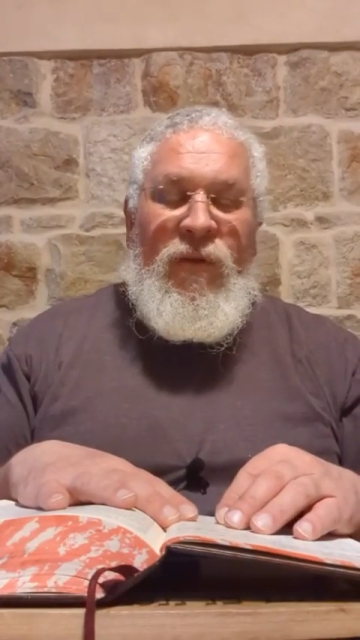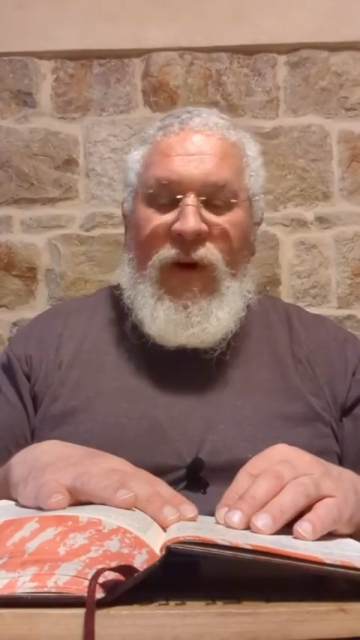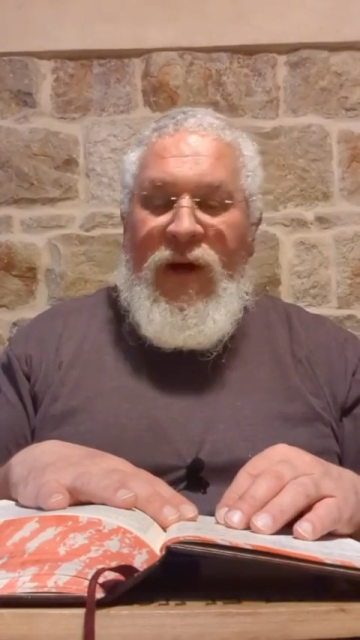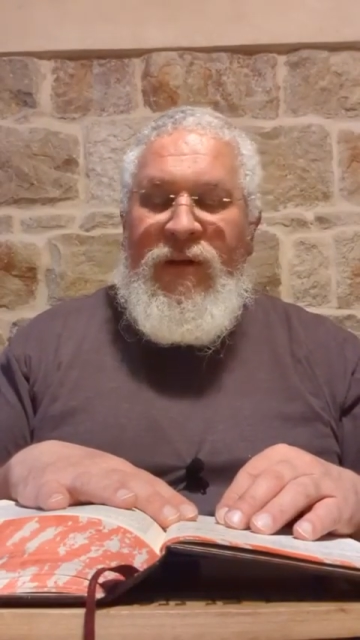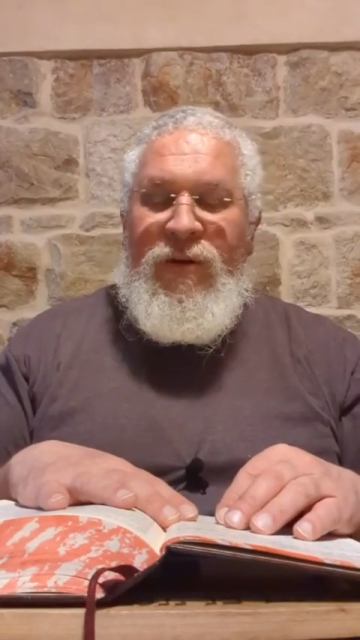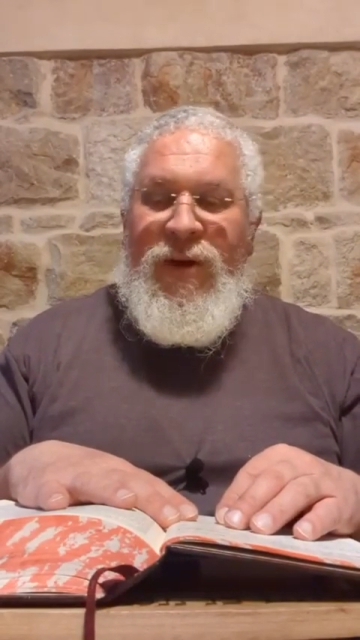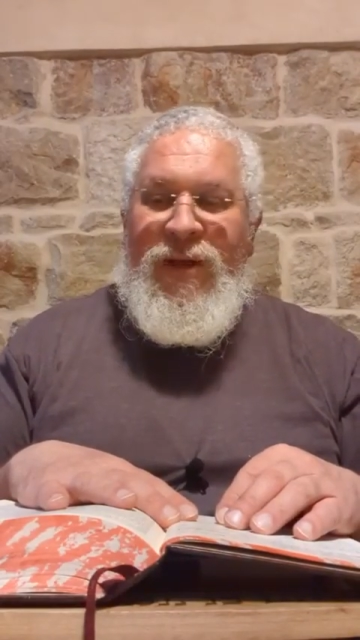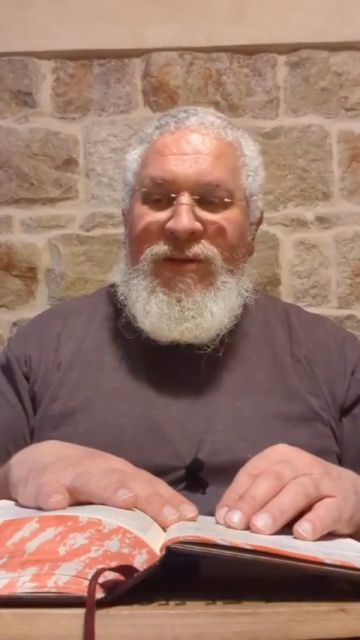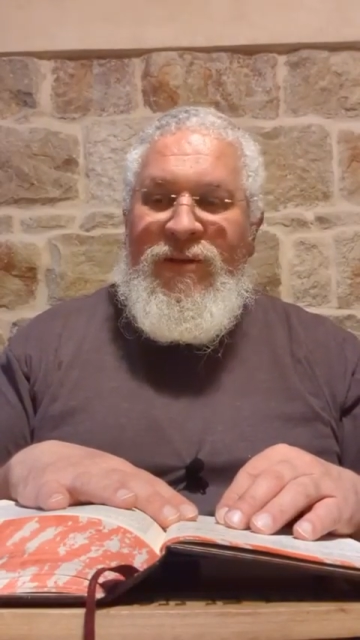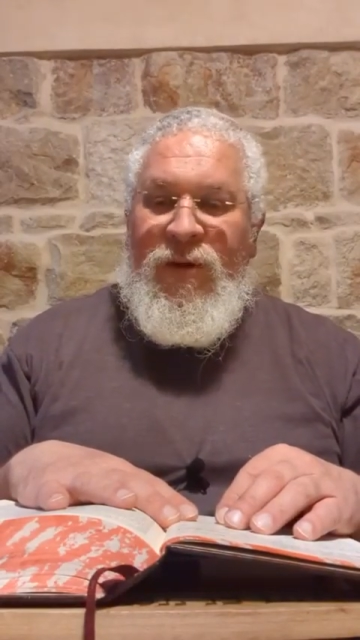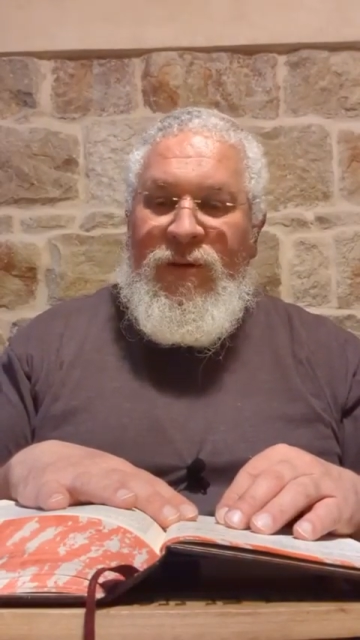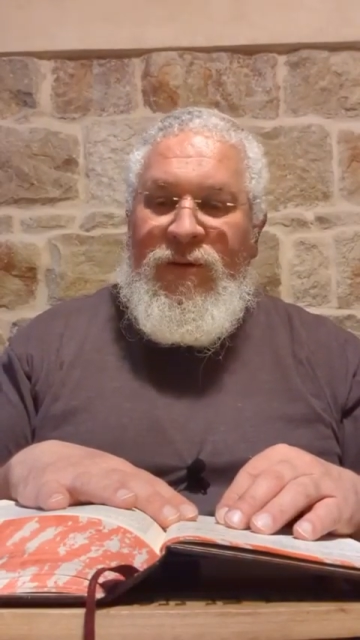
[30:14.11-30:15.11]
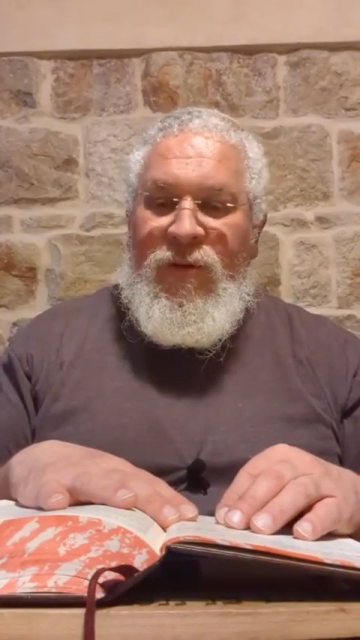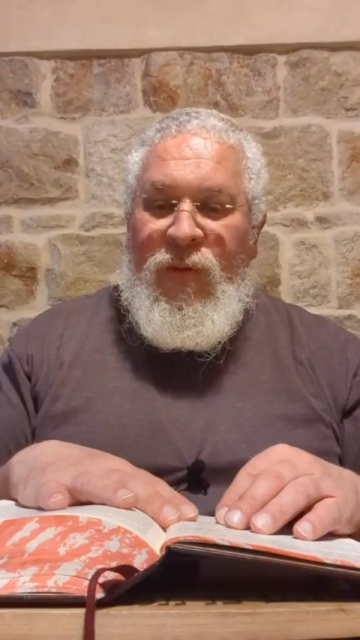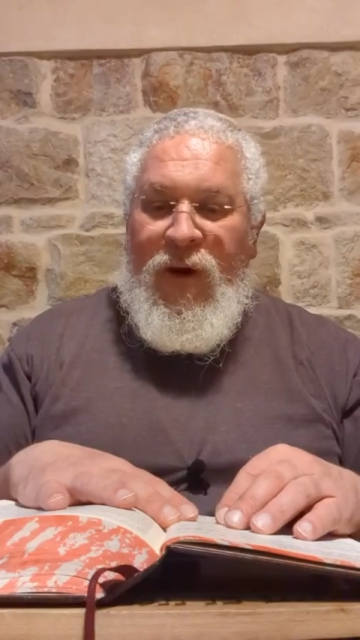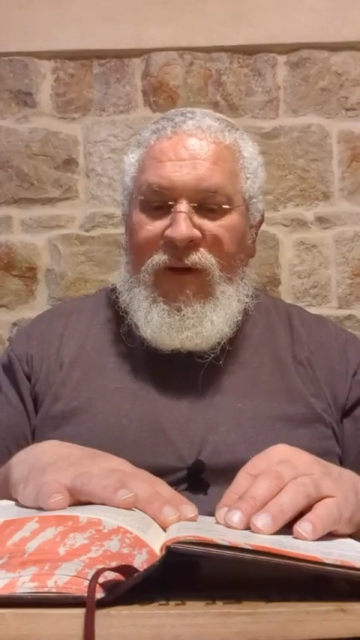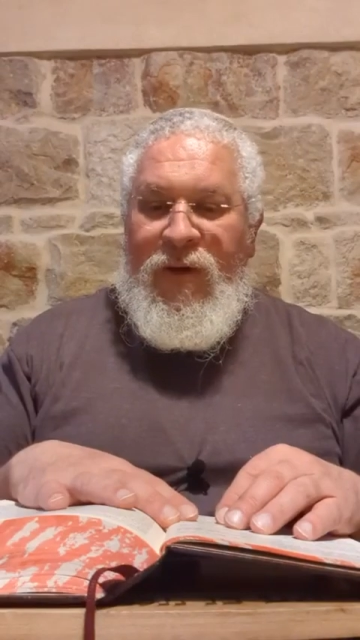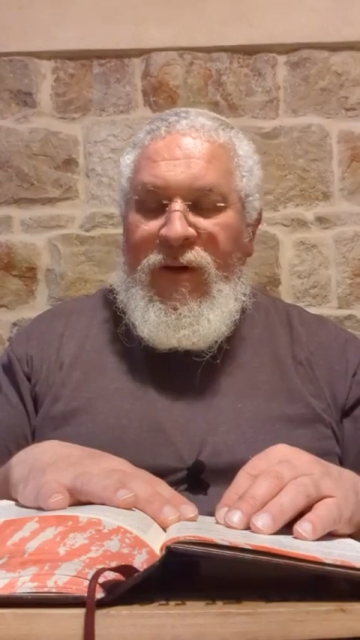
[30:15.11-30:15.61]
why do you add salt to
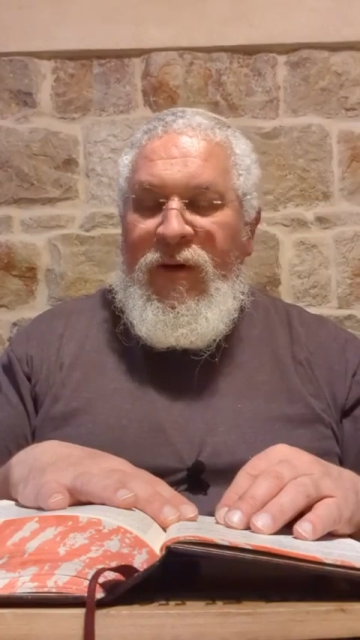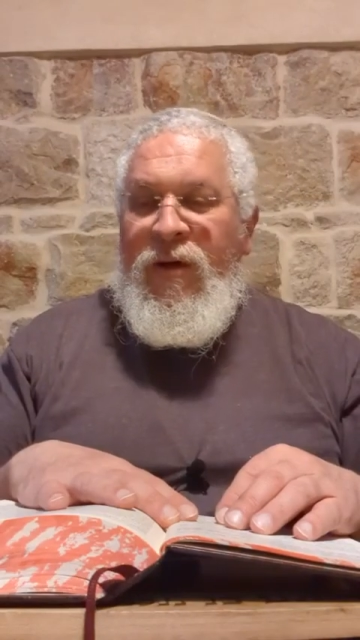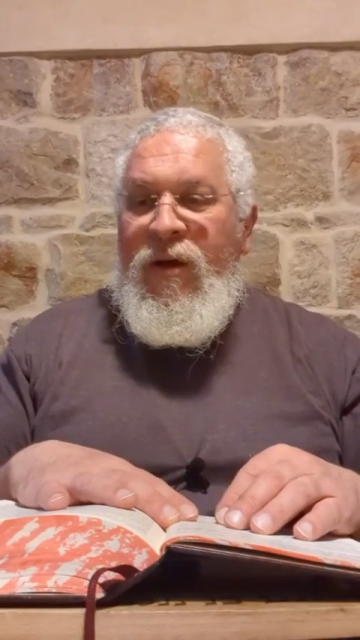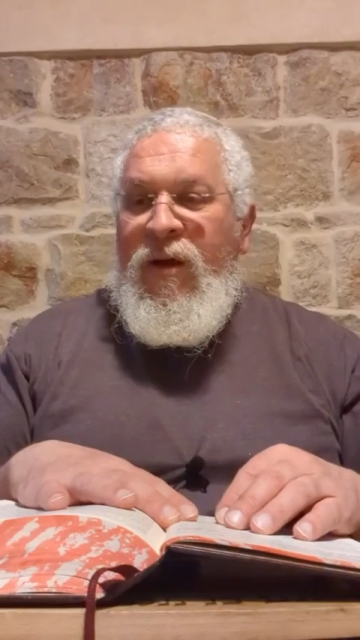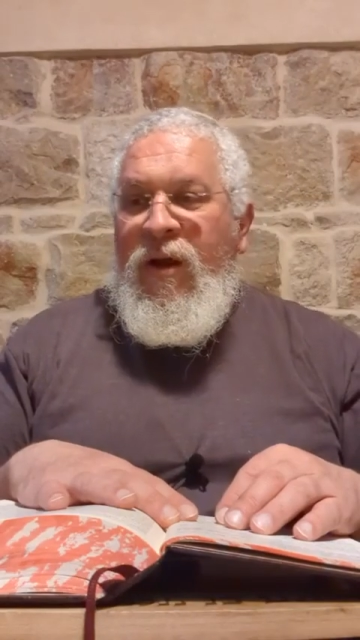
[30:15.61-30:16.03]
water?